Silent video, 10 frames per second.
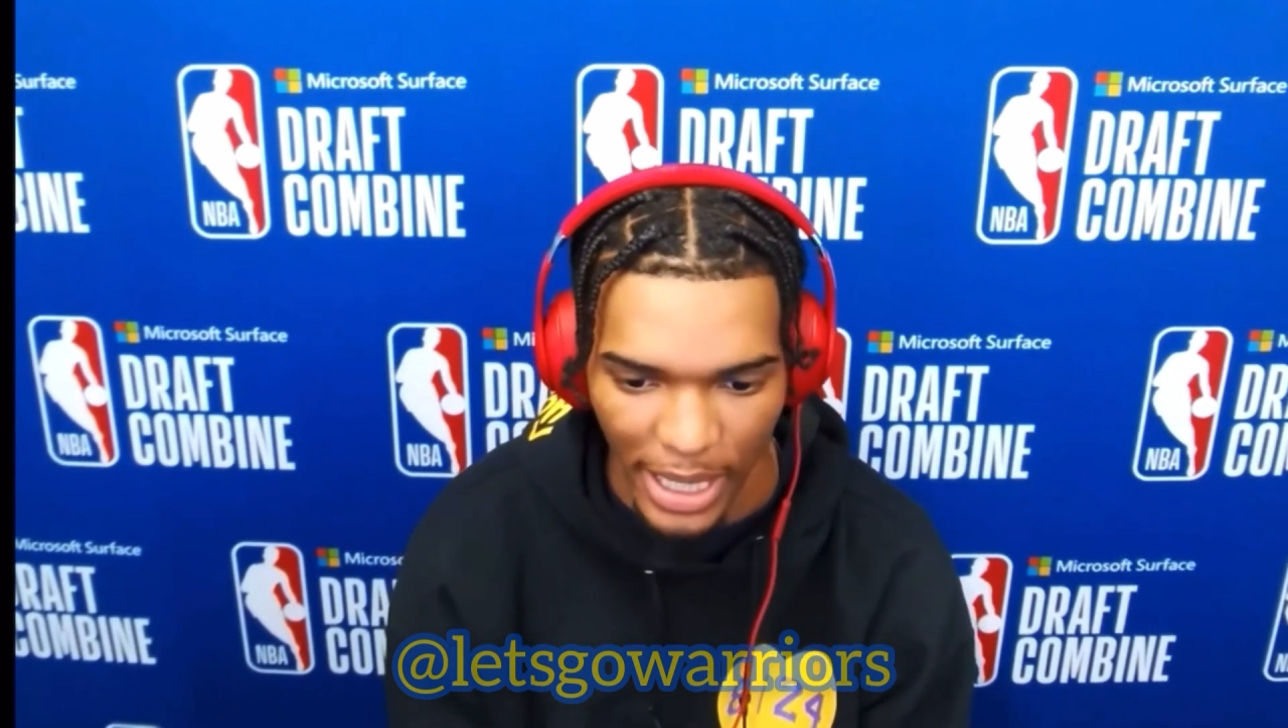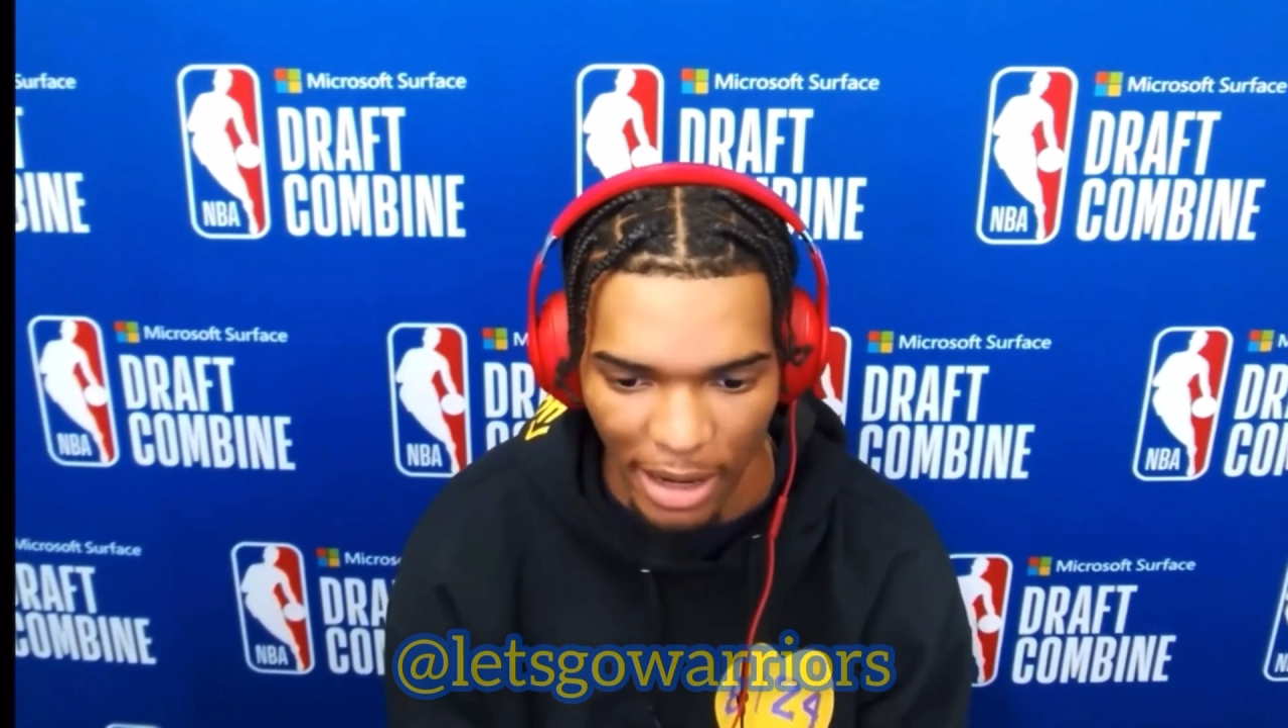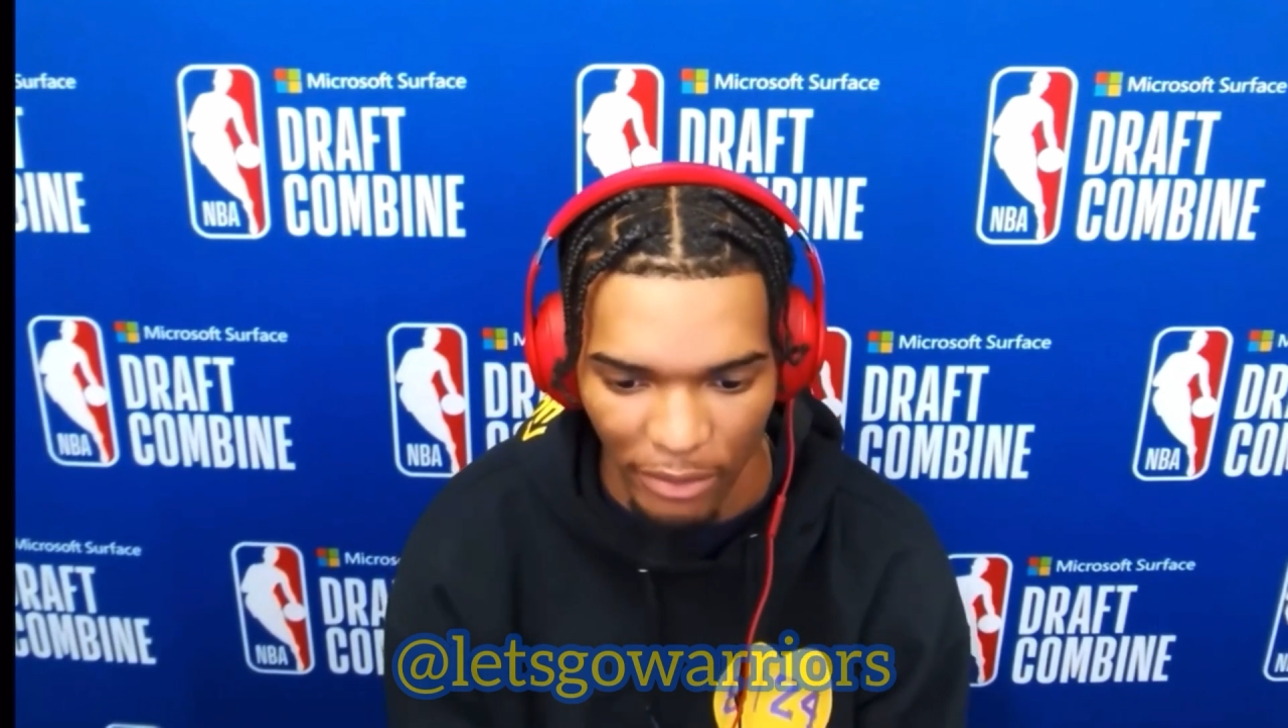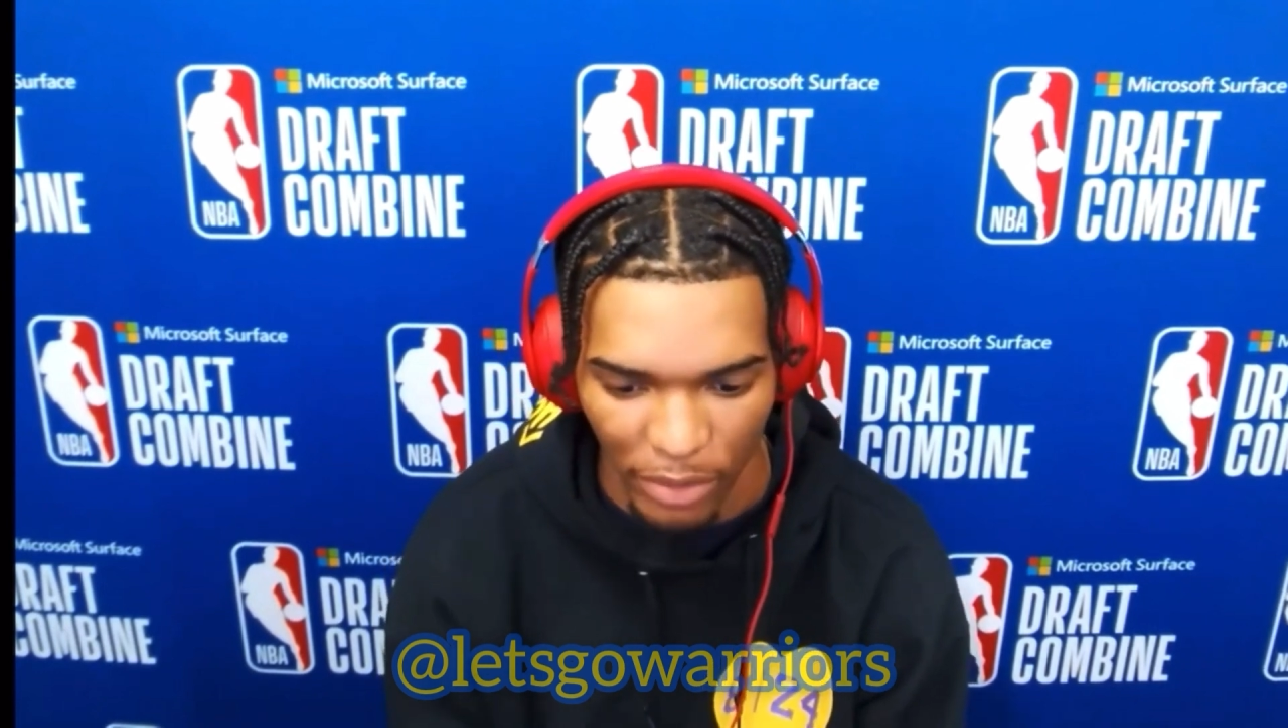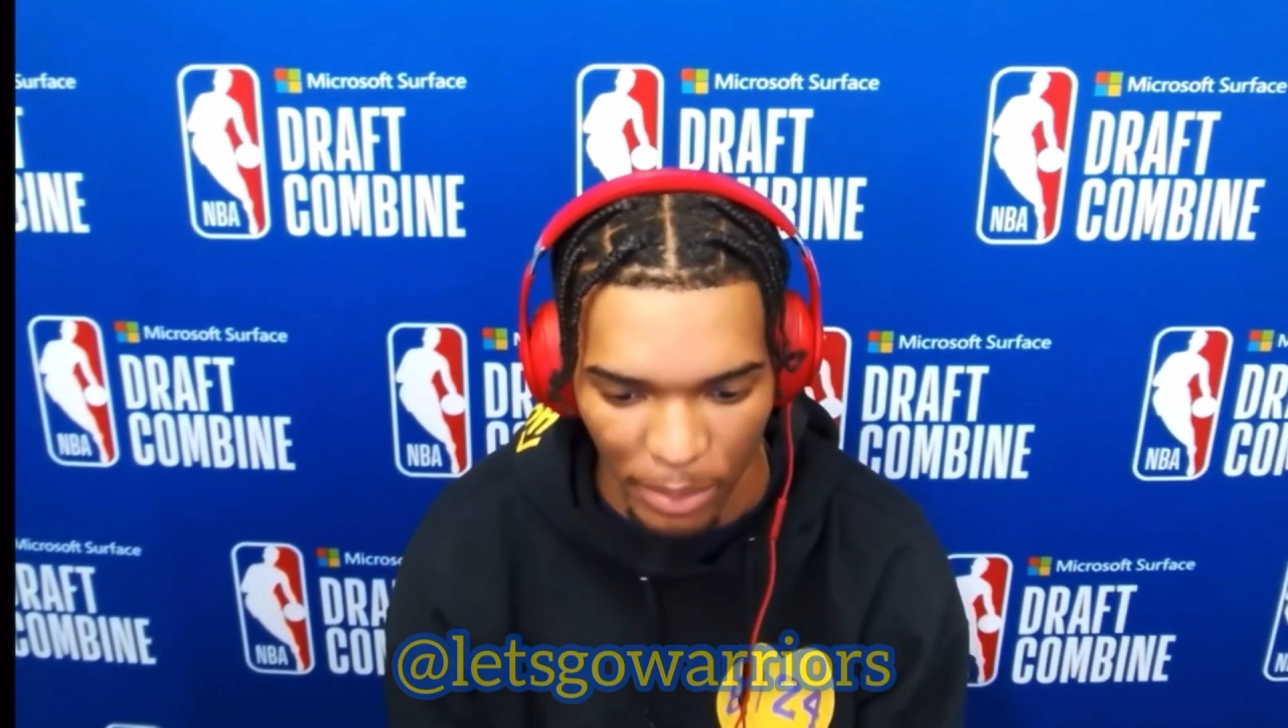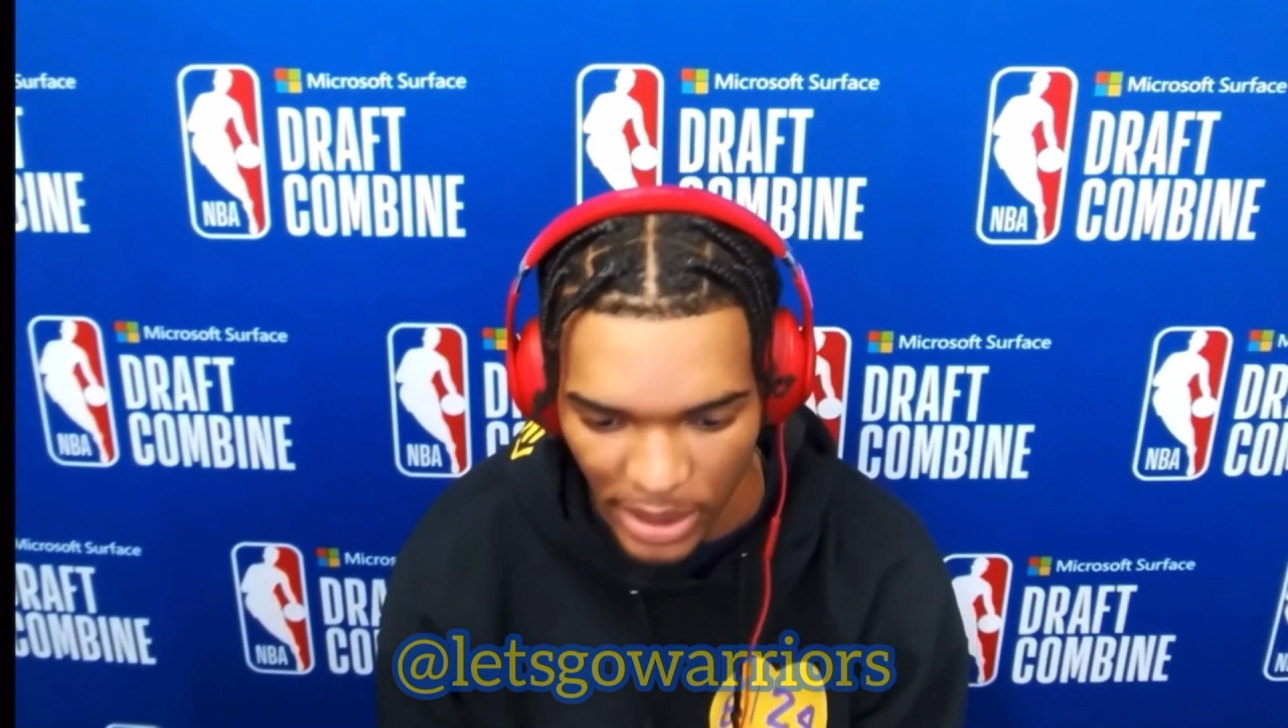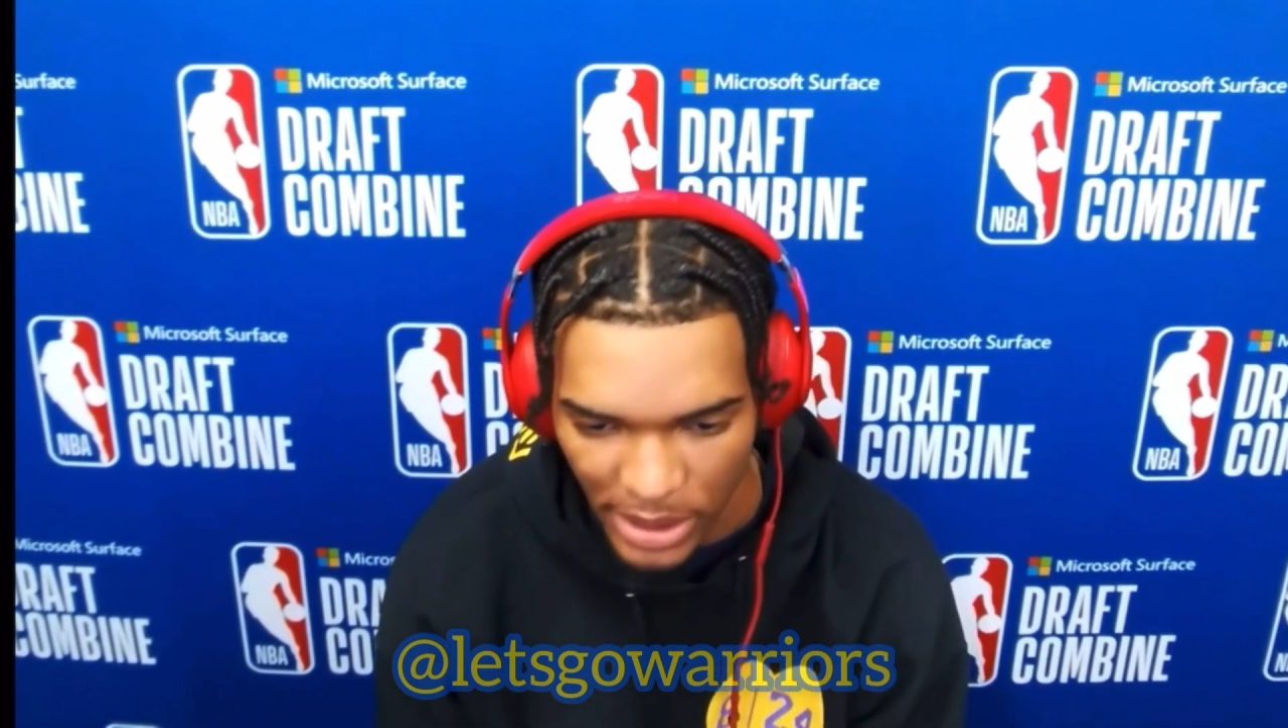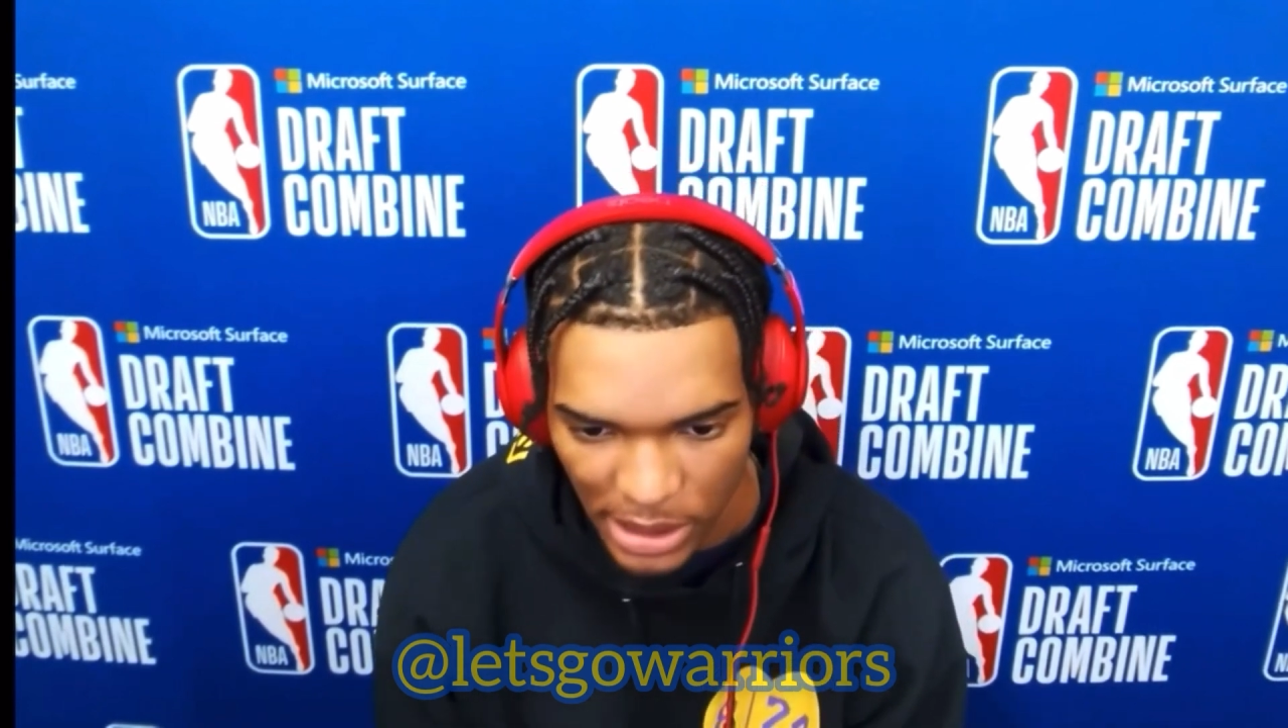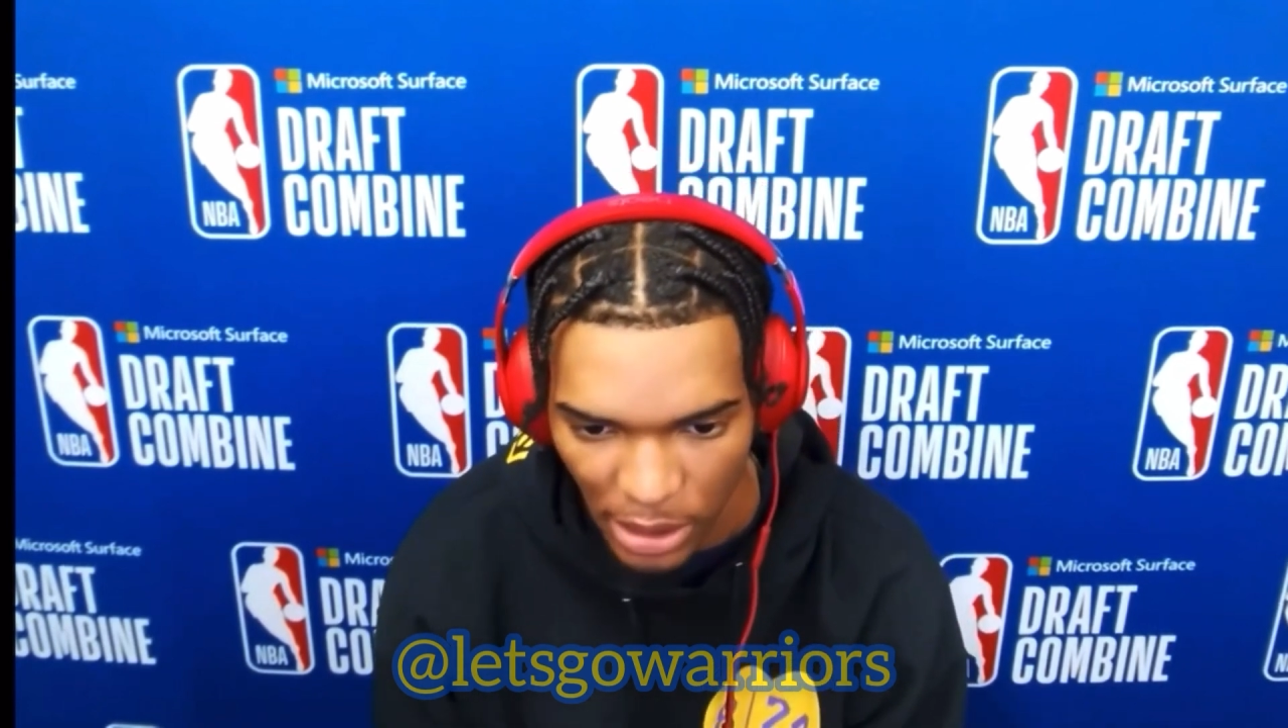have the biggest